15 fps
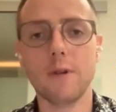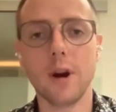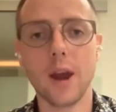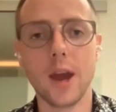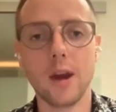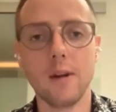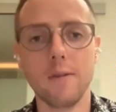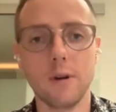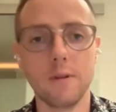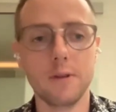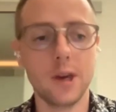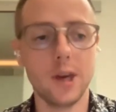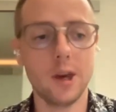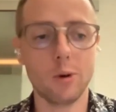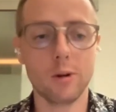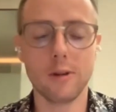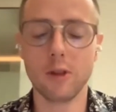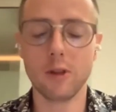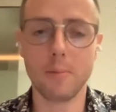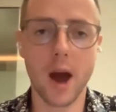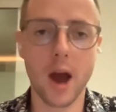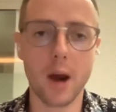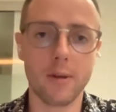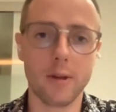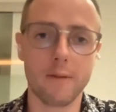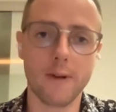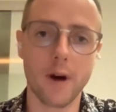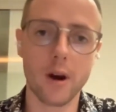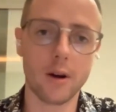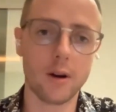for a handful of keywords at the bottom of the
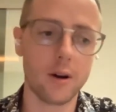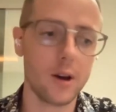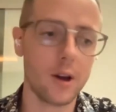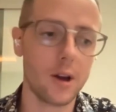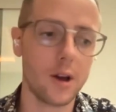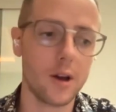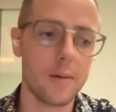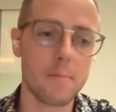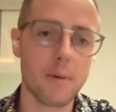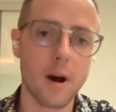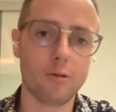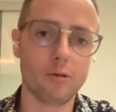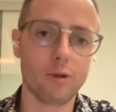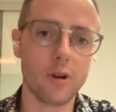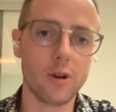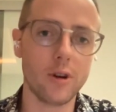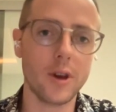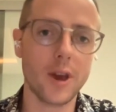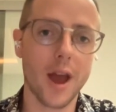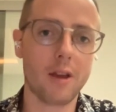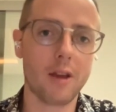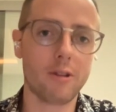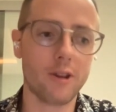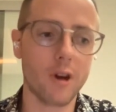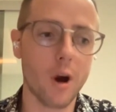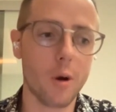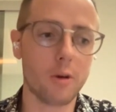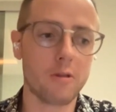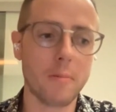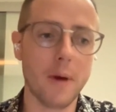funnel. But really,
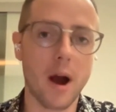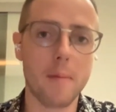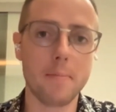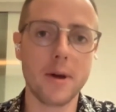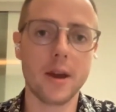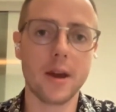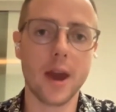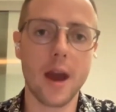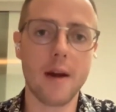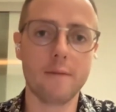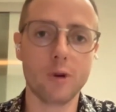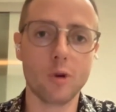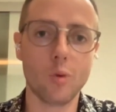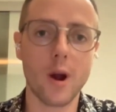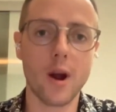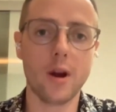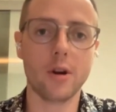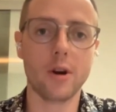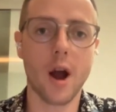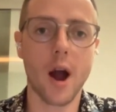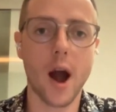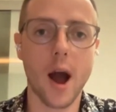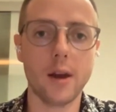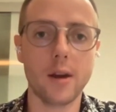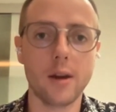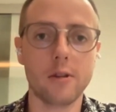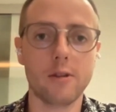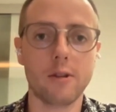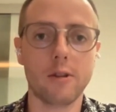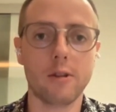SEO is about being everywhere your
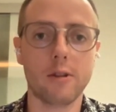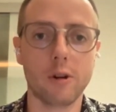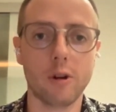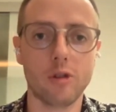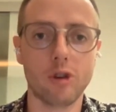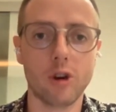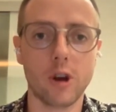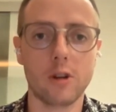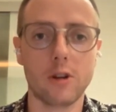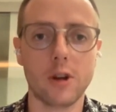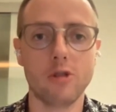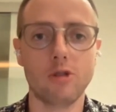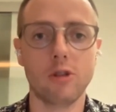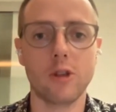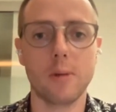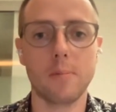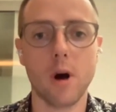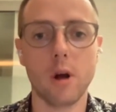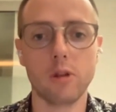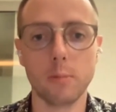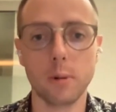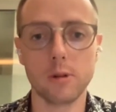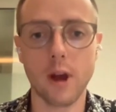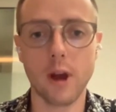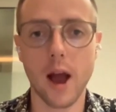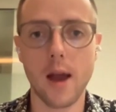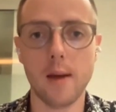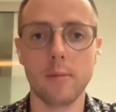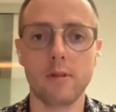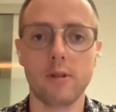audience is searching and touching them multiple
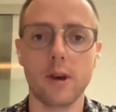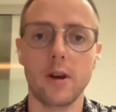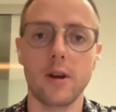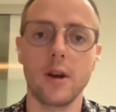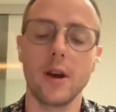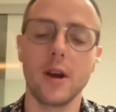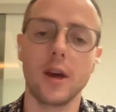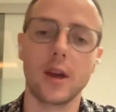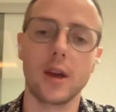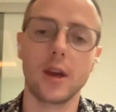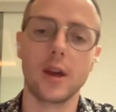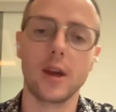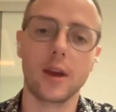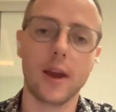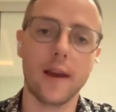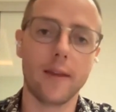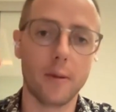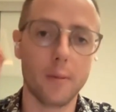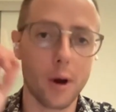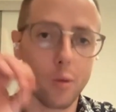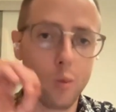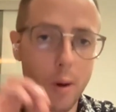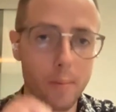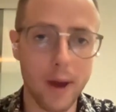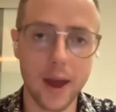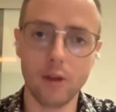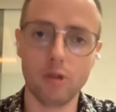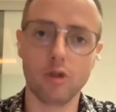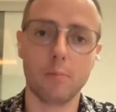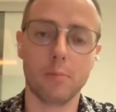times and getting them on one
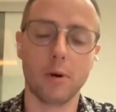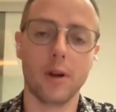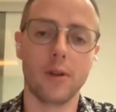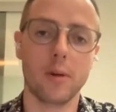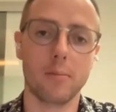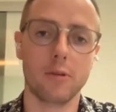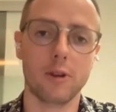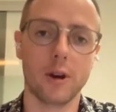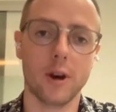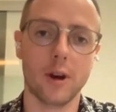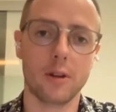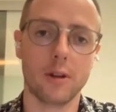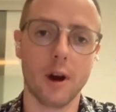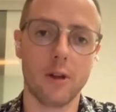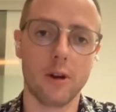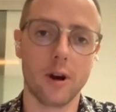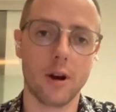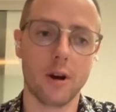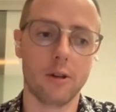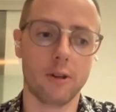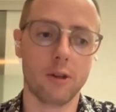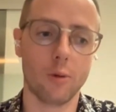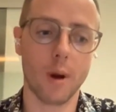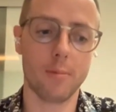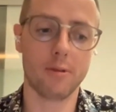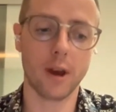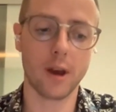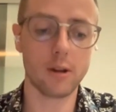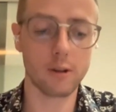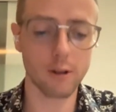page and bring them to other areas on the
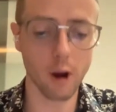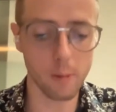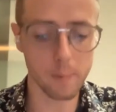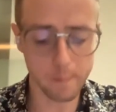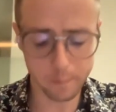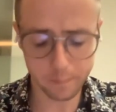website. So